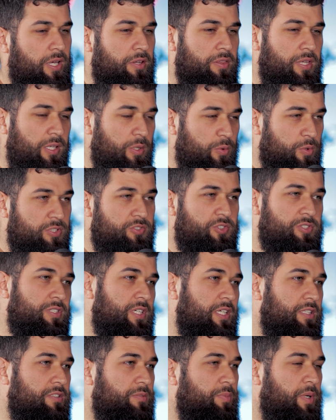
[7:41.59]
I think it was
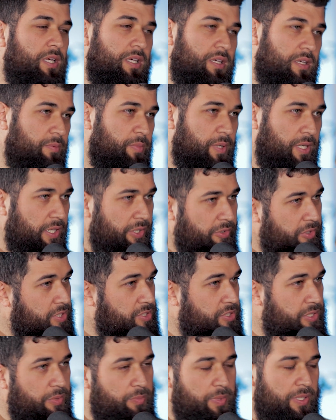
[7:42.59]
translated by a Christian,